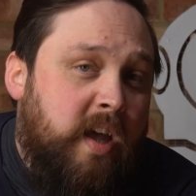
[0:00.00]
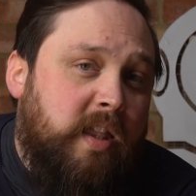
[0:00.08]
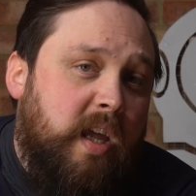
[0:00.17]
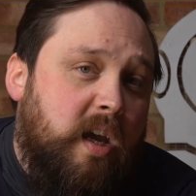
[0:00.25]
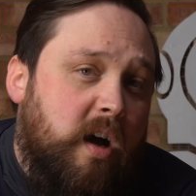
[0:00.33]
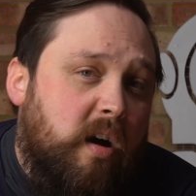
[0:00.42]

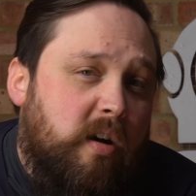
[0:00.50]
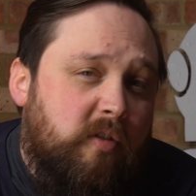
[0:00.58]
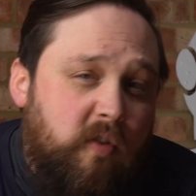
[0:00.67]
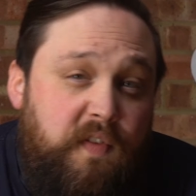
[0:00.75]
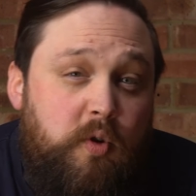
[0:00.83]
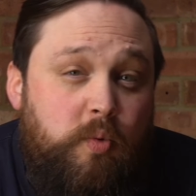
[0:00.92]
There
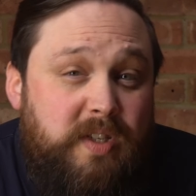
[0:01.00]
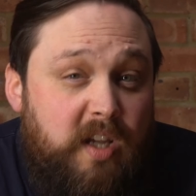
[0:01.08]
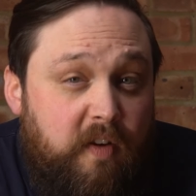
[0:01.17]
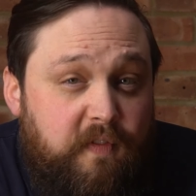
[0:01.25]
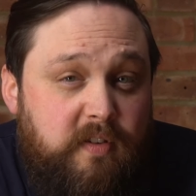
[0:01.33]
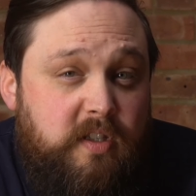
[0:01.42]
are a few
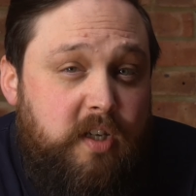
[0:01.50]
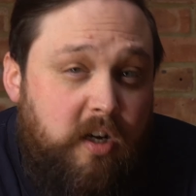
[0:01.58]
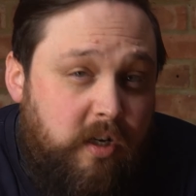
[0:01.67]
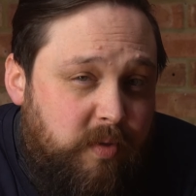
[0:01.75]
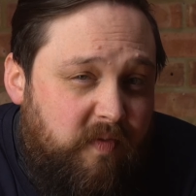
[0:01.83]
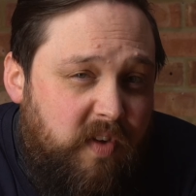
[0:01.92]
different
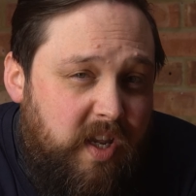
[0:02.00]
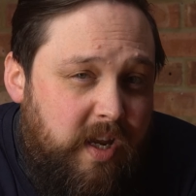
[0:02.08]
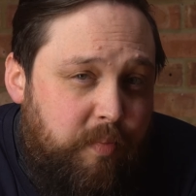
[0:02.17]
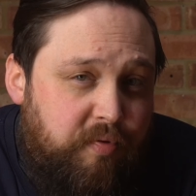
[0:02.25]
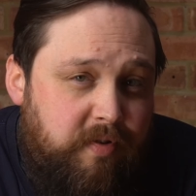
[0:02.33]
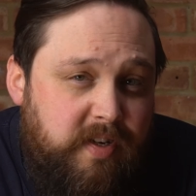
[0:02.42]
types of
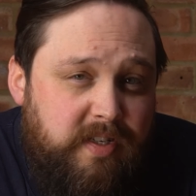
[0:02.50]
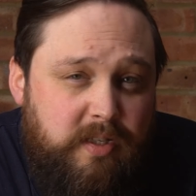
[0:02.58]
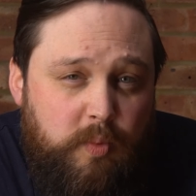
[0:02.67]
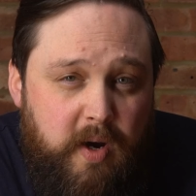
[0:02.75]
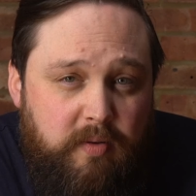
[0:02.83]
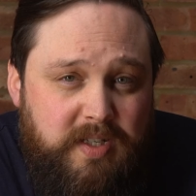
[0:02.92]
neoprene
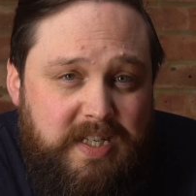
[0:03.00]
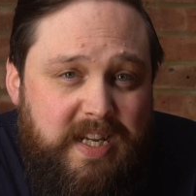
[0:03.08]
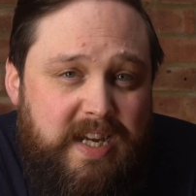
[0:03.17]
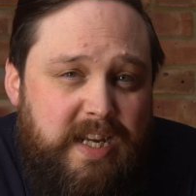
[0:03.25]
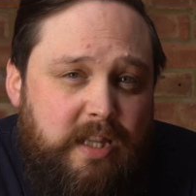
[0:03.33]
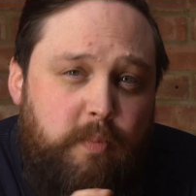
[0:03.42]
as well
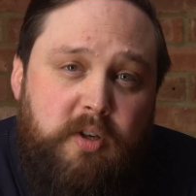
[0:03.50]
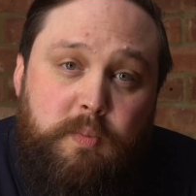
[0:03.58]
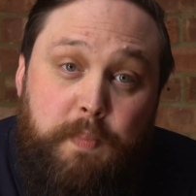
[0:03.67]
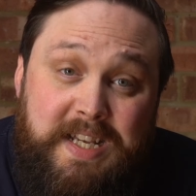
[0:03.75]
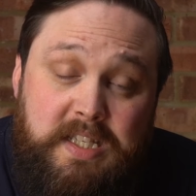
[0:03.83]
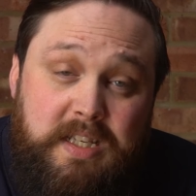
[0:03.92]
today. The
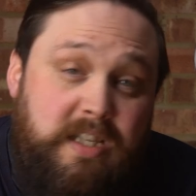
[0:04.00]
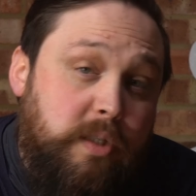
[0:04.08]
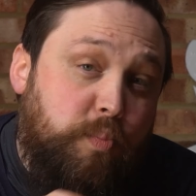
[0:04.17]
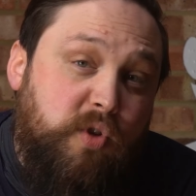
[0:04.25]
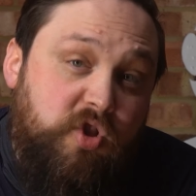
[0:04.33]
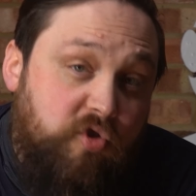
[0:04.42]
most basic is
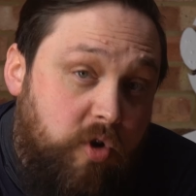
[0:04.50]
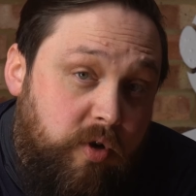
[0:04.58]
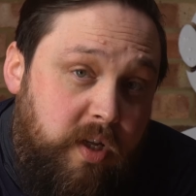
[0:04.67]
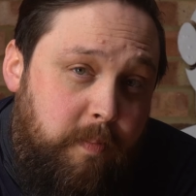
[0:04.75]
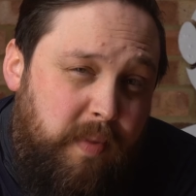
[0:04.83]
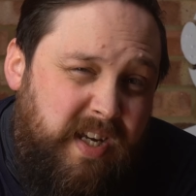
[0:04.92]

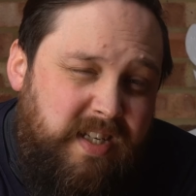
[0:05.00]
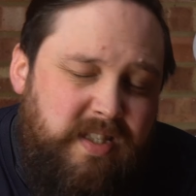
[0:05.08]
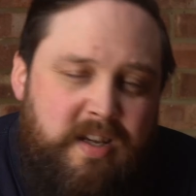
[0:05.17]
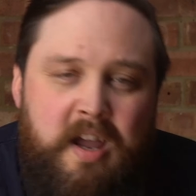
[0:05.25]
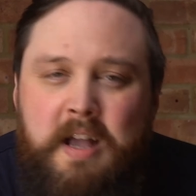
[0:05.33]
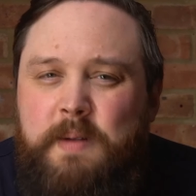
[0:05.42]
petroleum based.